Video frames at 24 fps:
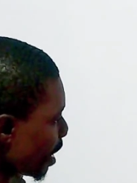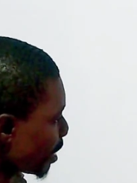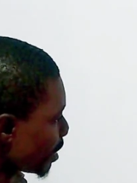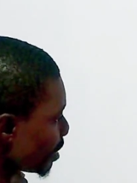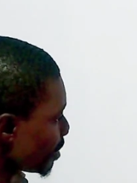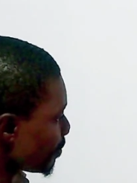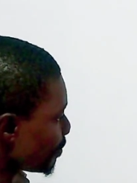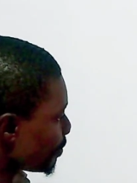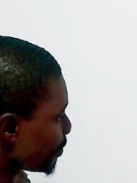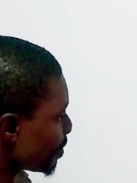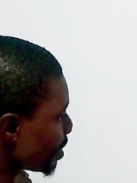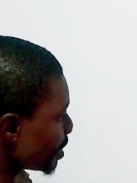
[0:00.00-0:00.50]

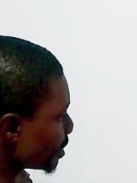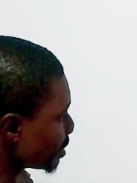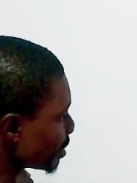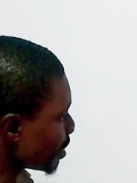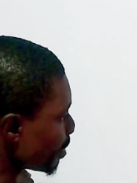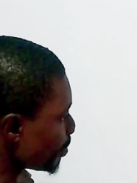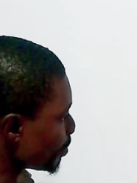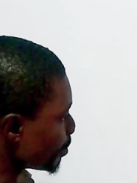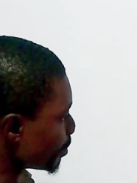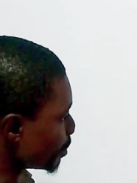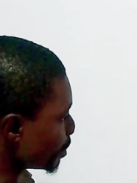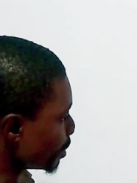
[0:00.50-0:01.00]
the first
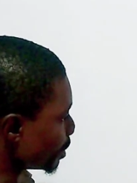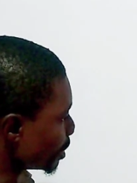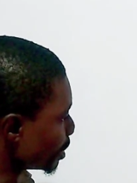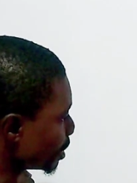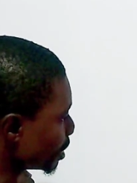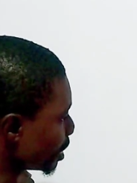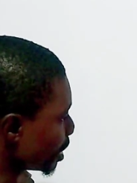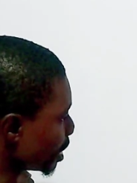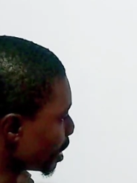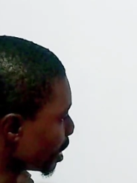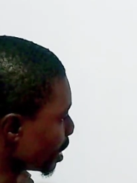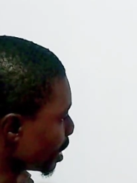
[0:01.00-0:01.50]
approach
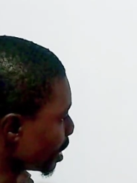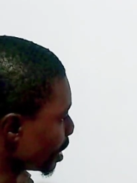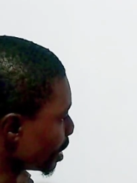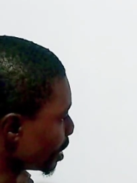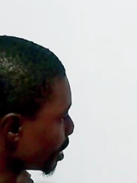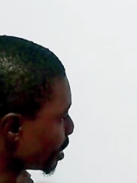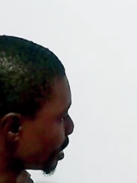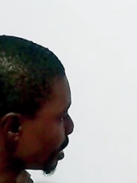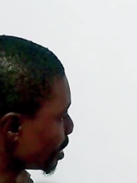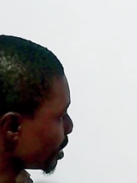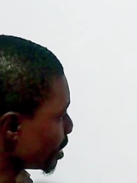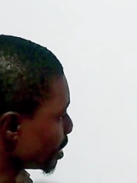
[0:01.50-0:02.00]
here
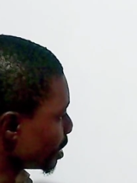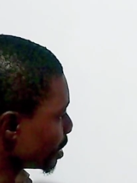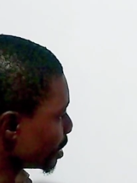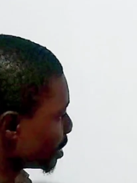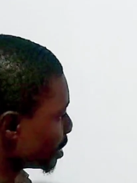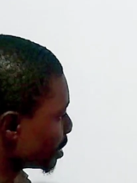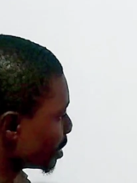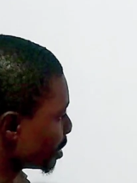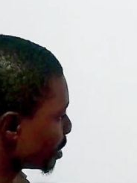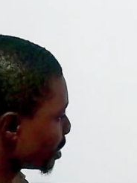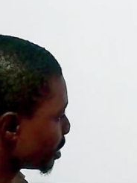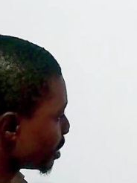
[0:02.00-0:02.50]

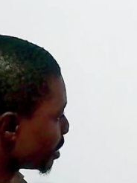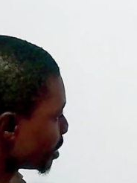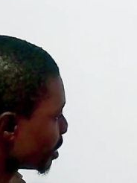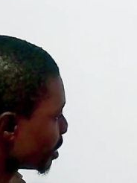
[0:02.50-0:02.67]
is